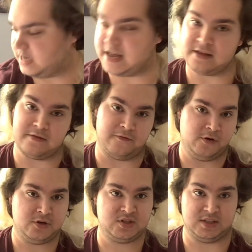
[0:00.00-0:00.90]
Now the
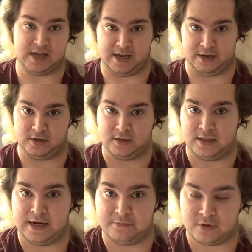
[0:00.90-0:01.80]
first thing that
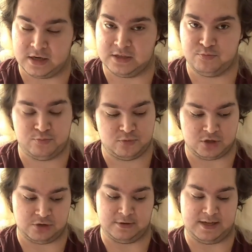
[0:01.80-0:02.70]
I'm gonna do
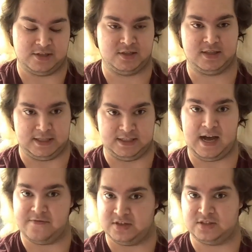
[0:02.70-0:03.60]
is the
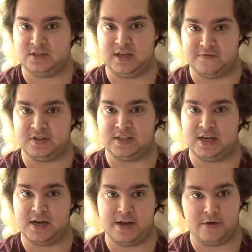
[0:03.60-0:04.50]
toughest
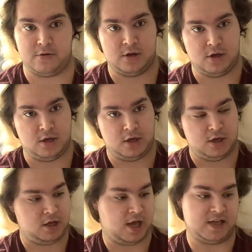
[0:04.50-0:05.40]
thing to do
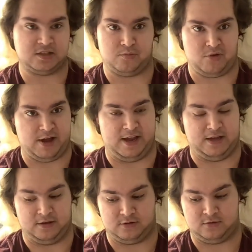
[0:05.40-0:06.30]
is
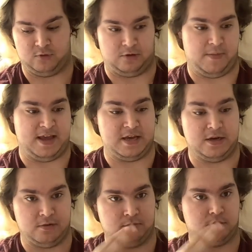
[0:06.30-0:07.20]
applying, well, making
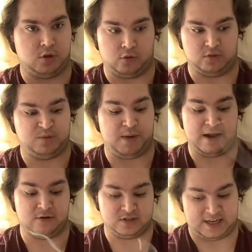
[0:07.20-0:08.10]
those
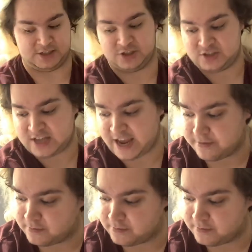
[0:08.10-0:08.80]
spirals, I should say.